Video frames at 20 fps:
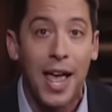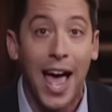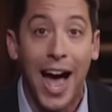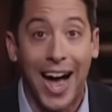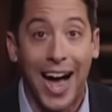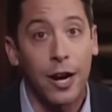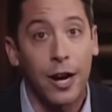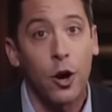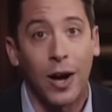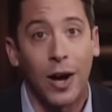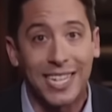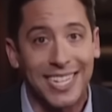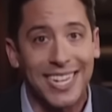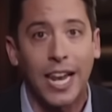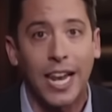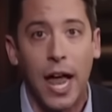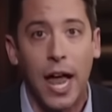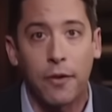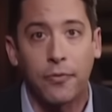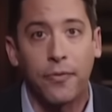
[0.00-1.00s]
I don't know. I see a
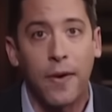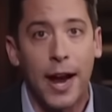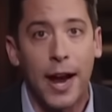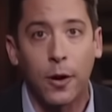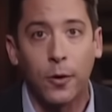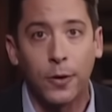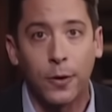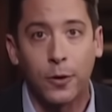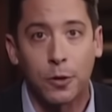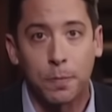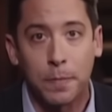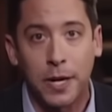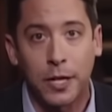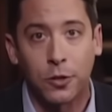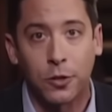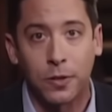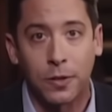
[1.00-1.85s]
lot of fire in those pictures.